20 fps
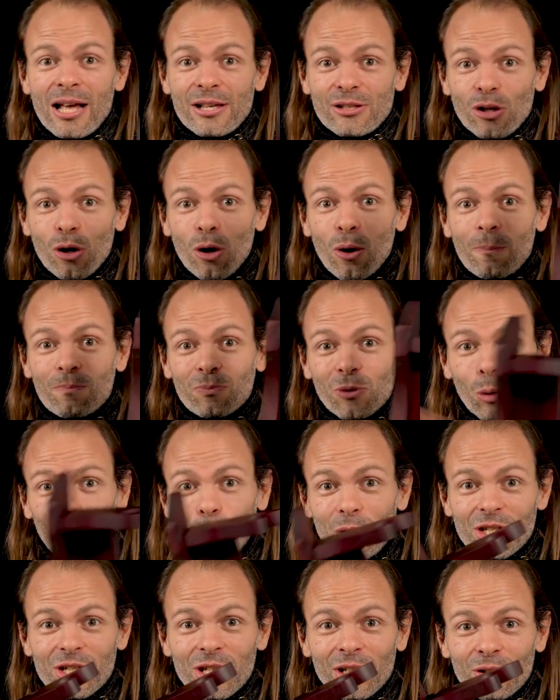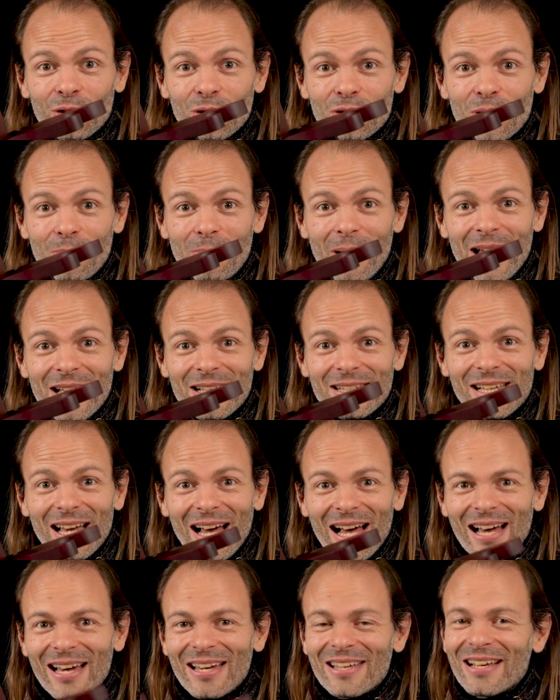So, wishing you the best,
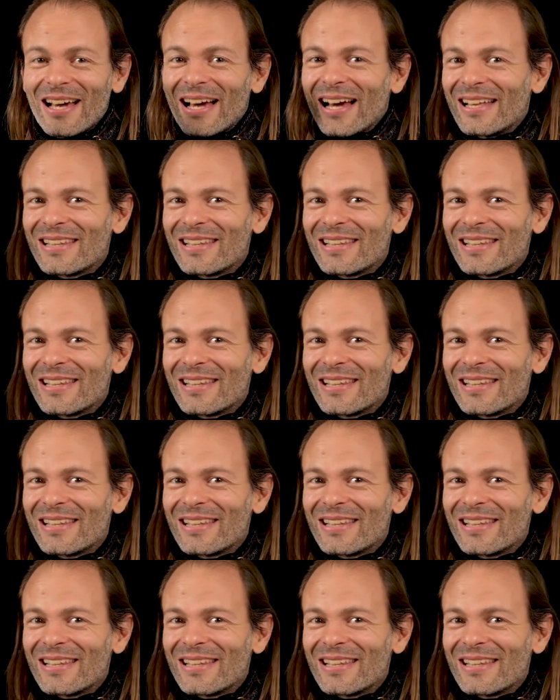guys,